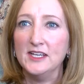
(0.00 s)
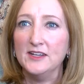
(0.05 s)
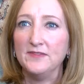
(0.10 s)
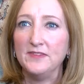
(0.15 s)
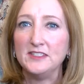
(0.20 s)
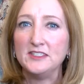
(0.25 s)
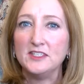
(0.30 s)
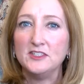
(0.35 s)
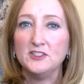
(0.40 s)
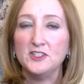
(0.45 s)
If
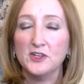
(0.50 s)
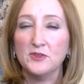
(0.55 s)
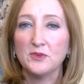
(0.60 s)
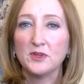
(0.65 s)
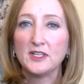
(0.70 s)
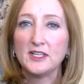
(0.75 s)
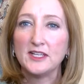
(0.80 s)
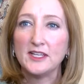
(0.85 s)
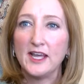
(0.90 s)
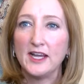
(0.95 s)
it's a
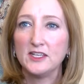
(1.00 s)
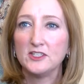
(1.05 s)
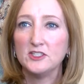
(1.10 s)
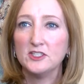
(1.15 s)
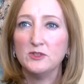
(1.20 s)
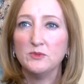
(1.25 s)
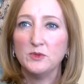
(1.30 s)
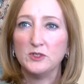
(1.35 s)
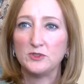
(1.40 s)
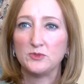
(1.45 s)
general
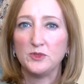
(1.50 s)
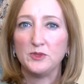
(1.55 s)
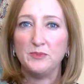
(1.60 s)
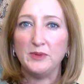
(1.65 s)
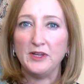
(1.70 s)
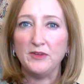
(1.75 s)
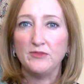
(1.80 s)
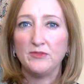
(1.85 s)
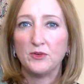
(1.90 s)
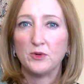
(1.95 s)
election, which would
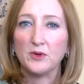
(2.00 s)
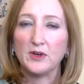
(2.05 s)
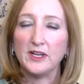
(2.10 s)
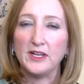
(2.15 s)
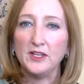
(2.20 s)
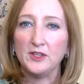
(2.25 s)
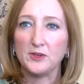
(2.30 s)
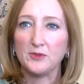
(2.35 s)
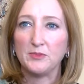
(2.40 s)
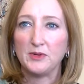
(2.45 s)
be for
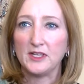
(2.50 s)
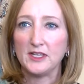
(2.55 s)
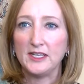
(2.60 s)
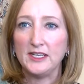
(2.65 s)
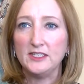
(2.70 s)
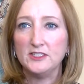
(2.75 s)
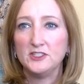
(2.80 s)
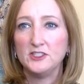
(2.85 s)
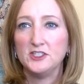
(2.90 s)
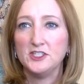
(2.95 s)
either
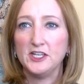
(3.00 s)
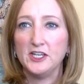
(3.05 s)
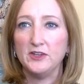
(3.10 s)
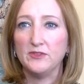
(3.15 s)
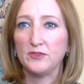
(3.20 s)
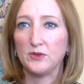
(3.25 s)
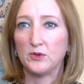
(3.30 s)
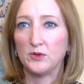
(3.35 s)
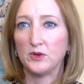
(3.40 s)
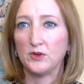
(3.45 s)
police
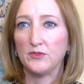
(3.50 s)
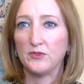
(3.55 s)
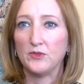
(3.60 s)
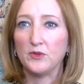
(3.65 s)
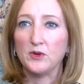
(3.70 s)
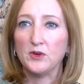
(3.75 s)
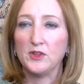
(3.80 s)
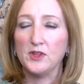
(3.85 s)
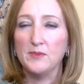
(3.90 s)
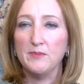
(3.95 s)
chief or
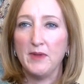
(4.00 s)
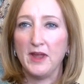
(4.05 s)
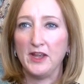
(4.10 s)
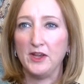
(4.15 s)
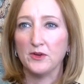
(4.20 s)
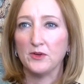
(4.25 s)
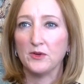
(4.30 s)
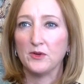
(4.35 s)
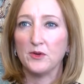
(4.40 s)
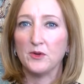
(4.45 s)
for the
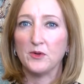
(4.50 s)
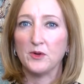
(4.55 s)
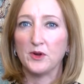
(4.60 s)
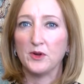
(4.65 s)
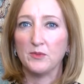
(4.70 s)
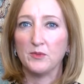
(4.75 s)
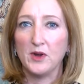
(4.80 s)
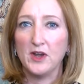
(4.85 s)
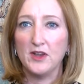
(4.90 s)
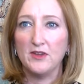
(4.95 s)
mayor
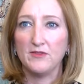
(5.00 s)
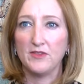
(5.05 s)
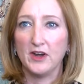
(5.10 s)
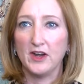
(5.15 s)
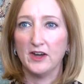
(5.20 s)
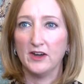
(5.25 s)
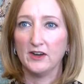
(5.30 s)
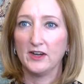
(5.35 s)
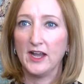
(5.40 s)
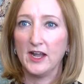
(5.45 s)
or one of
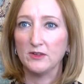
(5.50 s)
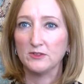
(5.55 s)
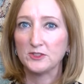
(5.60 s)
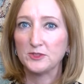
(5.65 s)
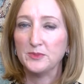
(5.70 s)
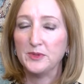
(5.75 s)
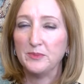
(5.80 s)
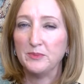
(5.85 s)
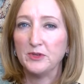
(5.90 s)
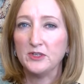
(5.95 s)
our
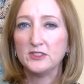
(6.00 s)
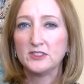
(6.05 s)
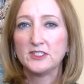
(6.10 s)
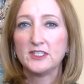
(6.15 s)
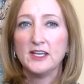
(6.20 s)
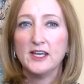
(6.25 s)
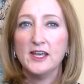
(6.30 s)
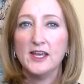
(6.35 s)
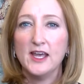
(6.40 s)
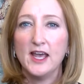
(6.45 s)
council members,
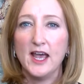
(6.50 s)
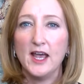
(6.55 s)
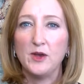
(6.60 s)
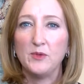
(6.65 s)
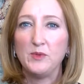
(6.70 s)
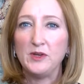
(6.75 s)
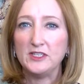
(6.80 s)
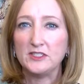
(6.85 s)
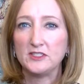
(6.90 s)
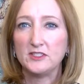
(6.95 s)
uh,
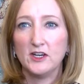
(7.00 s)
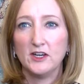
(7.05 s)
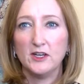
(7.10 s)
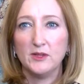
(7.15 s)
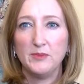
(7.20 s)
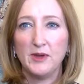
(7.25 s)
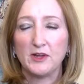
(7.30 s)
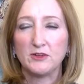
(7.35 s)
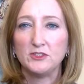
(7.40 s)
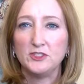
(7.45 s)
we start
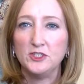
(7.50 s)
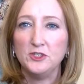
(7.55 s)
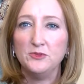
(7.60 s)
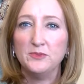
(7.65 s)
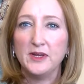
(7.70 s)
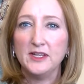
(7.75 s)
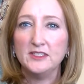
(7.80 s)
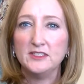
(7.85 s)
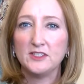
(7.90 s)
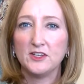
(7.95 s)
about two
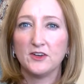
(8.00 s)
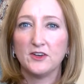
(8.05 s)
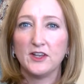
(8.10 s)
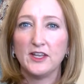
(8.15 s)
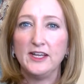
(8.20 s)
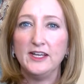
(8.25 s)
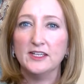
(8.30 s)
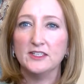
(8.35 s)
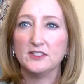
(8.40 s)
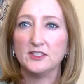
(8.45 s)
months
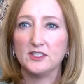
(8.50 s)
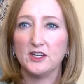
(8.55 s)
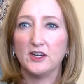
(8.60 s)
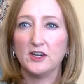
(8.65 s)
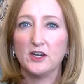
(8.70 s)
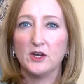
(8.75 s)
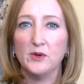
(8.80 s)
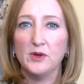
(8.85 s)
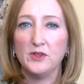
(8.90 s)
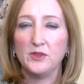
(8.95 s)
early and
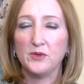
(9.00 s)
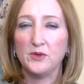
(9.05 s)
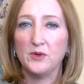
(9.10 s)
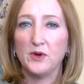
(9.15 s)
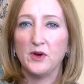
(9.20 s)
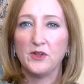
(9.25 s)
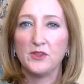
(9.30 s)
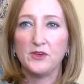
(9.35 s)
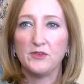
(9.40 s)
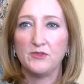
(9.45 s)
start going through
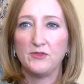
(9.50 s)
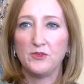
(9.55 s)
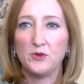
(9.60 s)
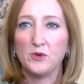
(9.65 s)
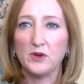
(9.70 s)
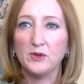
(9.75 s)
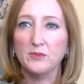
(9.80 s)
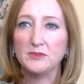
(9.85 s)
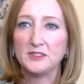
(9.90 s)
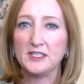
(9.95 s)
all the
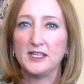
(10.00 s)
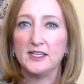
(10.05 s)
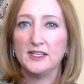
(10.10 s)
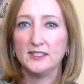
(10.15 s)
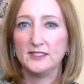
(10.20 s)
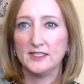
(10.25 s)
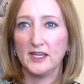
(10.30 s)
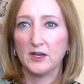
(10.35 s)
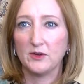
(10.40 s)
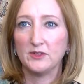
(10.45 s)
forms that the
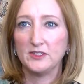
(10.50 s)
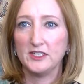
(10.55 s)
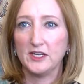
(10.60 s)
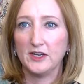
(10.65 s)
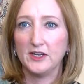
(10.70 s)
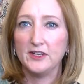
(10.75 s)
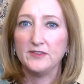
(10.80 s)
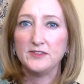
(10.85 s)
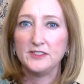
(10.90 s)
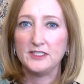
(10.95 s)

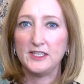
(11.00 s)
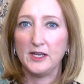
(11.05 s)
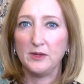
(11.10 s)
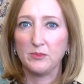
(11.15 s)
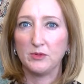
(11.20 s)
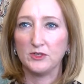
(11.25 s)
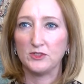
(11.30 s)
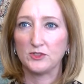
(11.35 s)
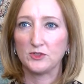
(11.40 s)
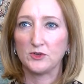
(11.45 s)
Secretary of State
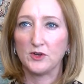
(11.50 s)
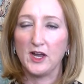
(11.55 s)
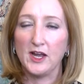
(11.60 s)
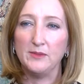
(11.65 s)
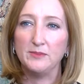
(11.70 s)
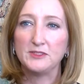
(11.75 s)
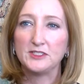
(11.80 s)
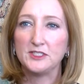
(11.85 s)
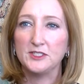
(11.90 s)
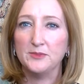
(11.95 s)

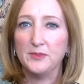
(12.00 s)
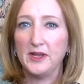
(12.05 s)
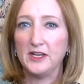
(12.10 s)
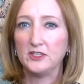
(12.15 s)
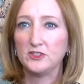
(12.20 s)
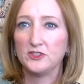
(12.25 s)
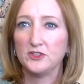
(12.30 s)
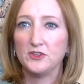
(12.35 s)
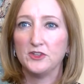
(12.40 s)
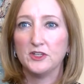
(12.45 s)
prescribes to make
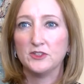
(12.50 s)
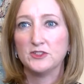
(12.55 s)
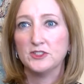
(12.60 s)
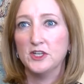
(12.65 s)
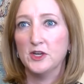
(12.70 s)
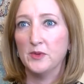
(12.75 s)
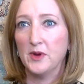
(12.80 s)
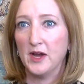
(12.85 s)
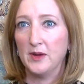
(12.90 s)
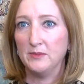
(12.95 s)
sure there's
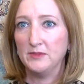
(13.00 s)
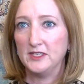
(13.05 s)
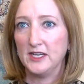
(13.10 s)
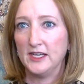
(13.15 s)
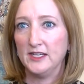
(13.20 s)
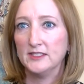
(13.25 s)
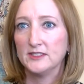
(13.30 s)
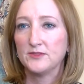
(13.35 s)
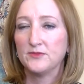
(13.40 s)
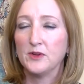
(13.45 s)
no
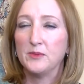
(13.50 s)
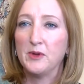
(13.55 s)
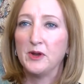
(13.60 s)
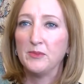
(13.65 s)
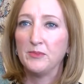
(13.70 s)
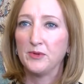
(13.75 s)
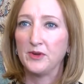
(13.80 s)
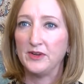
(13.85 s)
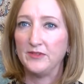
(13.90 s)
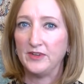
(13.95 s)
updates from our
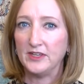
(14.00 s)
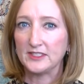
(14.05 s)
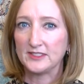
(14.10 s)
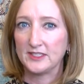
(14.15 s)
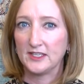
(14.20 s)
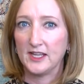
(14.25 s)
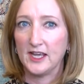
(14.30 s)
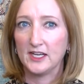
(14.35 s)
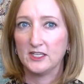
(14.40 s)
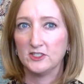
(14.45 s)
previous
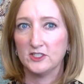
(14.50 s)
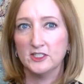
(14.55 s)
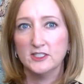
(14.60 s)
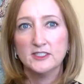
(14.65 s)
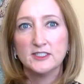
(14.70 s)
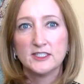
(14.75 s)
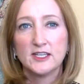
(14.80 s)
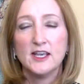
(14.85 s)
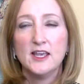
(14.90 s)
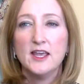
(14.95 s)

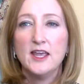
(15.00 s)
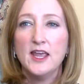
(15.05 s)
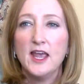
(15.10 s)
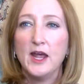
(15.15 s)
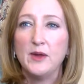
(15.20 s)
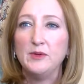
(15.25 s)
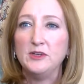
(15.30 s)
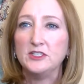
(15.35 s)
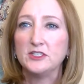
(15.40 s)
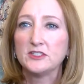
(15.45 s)
elections.
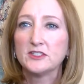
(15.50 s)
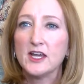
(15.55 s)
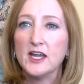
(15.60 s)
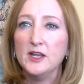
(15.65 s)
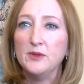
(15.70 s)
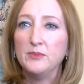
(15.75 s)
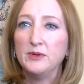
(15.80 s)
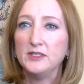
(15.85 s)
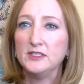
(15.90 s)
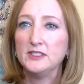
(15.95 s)
And we just kind
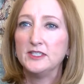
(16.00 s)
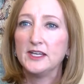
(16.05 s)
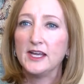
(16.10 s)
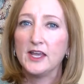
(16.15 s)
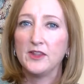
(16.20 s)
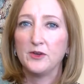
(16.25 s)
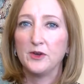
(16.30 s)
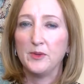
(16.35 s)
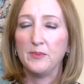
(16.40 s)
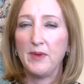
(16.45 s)
of put
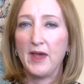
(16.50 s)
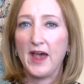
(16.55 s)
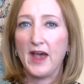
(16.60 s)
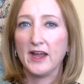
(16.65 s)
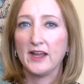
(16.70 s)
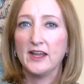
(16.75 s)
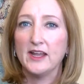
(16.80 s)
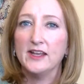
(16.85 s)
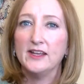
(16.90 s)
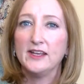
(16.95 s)
together a
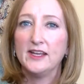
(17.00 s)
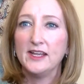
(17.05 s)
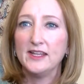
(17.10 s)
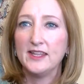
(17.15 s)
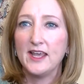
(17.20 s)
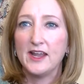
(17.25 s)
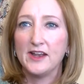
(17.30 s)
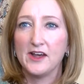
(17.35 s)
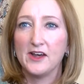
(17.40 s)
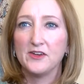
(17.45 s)
packet and get
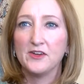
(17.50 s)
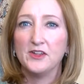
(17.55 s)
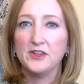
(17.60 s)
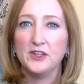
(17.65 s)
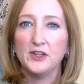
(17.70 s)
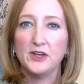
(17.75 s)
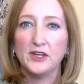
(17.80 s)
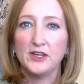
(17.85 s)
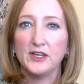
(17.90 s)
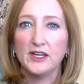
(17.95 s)
that out on
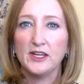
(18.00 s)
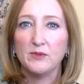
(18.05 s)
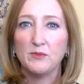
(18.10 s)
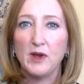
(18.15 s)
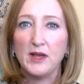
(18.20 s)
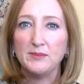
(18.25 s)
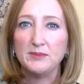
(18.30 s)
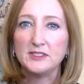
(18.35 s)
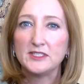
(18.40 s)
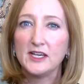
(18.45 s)
the
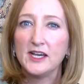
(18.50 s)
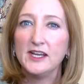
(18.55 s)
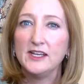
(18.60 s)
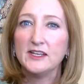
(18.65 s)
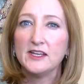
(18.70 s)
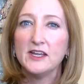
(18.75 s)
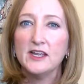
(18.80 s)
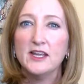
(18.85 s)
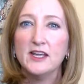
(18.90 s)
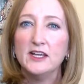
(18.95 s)

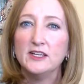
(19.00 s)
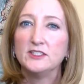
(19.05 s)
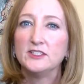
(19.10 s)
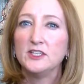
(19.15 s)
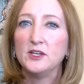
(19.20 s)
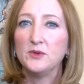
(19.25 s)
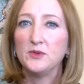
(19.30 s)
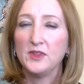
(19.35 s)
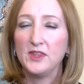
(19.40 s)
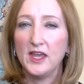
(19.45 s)
website
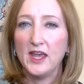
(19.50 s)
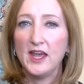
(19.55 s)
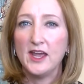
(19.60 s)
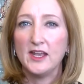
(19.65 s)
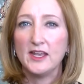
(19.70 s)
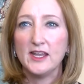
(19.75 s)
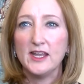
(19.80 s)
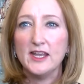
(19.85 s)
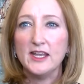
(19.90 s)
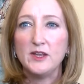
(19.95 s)
so
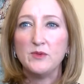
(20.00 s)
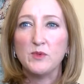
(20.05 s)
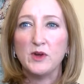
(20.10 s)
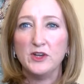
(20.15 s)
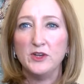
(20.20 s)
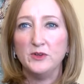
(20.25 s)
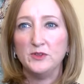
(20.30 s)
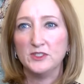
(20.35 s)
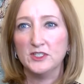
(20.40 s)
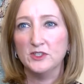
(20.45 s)
that anyone
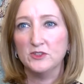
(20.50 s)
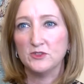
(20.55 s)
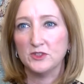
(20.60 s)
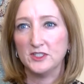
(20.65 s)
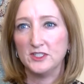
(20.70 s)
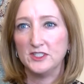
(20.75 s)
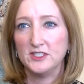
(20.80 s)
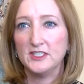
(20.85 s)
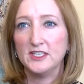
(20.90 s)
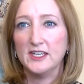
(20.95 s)
who's
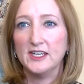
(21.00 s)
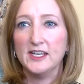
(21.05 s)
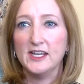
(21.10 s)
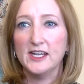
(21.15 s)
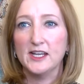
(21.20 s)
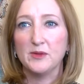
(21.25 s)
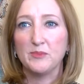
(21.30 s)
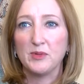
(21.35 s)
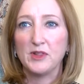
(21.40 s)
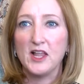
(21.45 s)
interested
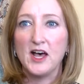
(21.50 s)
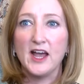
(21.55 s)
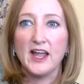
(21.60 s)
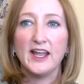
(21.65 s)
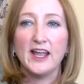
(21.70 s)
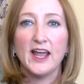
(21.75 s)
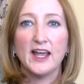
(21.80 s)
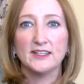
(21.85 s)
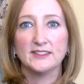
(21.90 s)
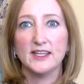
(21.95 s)
in
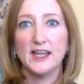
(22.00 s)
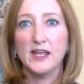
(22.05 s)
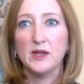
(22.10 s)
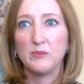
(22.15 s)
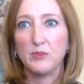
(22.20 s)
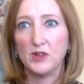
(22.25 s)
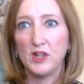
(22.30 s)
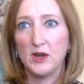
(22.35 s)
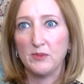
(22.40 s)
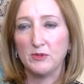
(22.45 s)
applying has
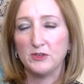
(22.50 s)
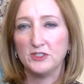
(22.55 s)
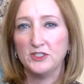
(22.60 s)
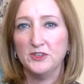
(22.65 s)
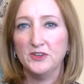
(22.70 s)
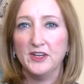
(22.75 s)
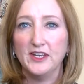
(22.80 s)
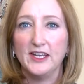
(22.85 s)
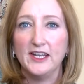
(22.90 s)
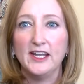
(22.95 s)
ample
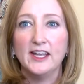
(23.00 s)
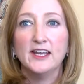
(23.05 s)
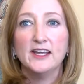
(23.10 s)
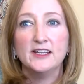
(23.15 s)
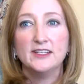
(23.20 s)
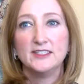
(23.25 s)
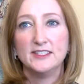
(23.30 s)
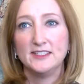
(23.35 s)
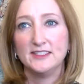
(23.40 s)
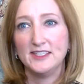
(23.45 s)
opportunity
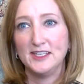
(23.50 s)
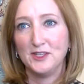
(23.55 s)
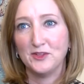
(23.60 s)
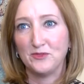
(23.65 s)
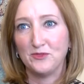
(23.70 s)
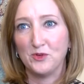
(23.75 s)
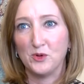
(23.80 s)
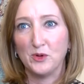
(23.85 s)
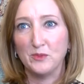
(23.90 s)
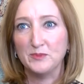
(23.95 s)
to see the
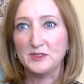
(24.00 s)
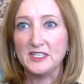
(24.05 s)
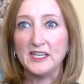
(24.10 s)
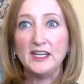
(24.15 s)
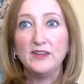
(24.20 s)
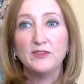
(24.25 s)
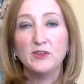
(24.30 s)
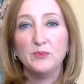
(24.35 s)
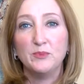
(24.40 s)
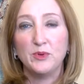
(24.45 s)
forms
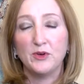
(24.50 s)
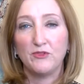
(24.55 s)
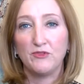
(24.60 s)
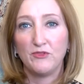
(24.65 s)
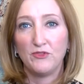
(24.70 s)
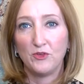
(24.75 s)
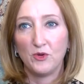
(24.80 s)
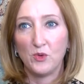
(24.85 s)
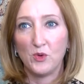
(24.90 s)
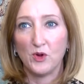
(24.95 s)
even
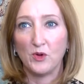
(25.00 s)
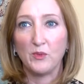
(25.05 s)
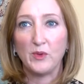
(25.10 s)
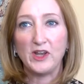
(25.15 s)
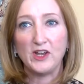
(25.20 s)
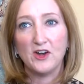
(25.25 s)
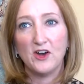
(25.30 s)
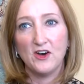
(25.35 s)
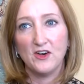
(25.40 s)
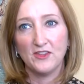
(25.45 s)
before
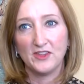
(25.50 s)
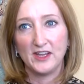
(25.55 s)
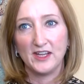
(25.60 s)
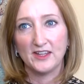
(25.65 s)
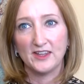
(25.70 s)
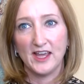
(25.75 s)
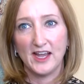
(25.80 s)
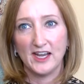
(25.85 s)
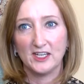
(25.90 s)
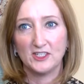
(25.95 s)
we call the
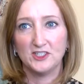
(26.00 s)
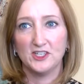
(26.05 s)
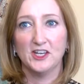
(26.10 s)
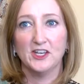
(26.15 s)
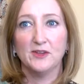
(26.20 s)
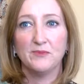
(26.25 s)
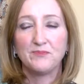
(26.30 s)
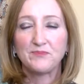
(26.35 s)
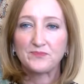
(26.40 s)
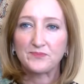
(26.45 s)

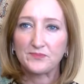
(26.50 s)
election.